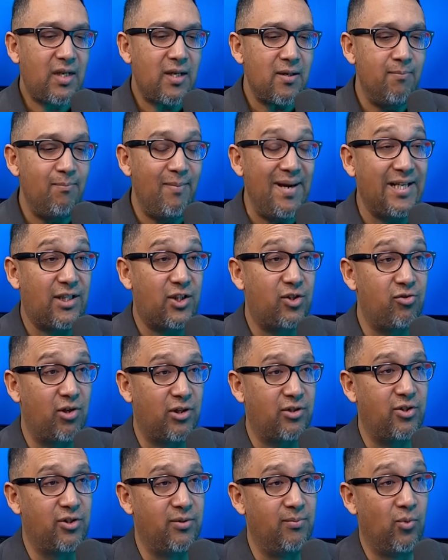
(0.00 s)
make
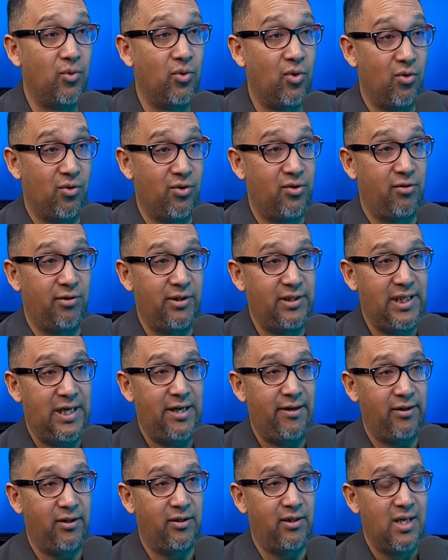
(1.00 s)
structures more
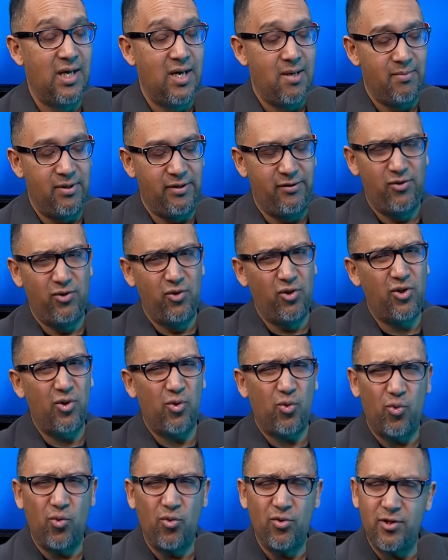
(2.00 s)
authoritarian. But if you look at
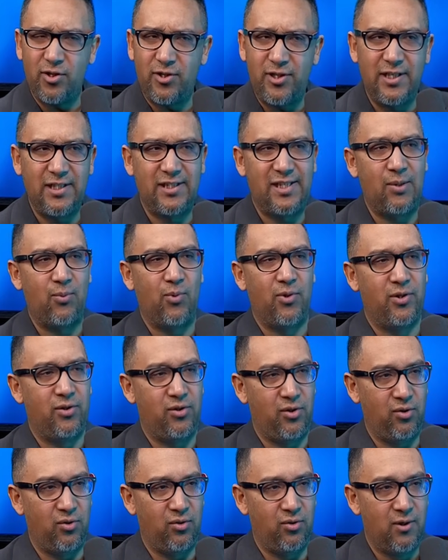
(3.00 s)
all the things they want
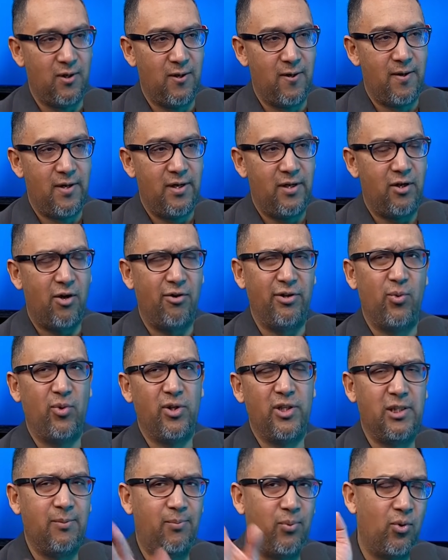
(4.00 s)
to do, they
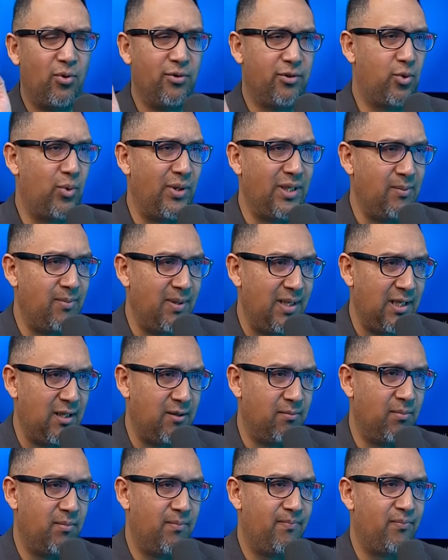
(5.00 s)
want to deport 20
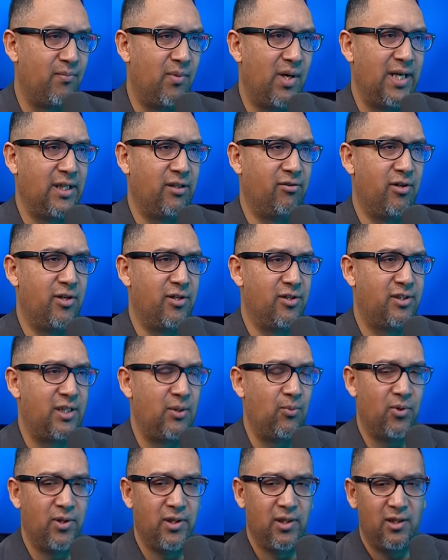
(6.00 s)
million migrants, they
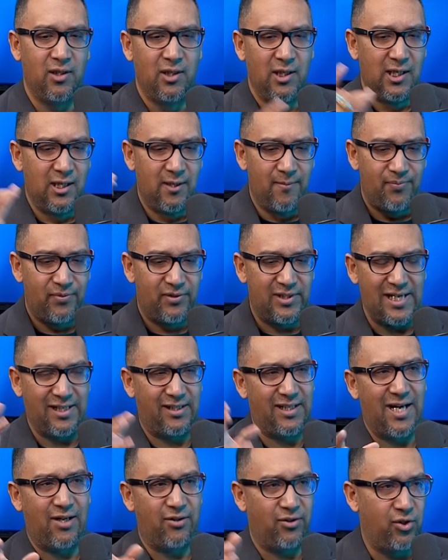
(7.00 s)
want to
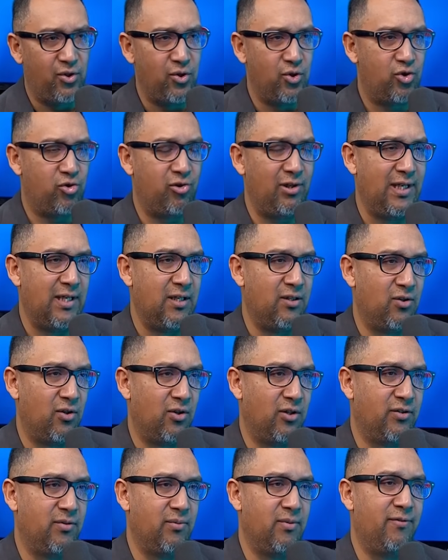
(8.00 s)
take out $2 trillion
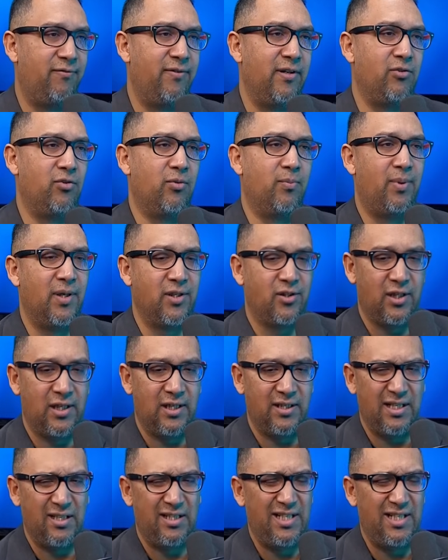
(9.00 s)
from the federal budget. They're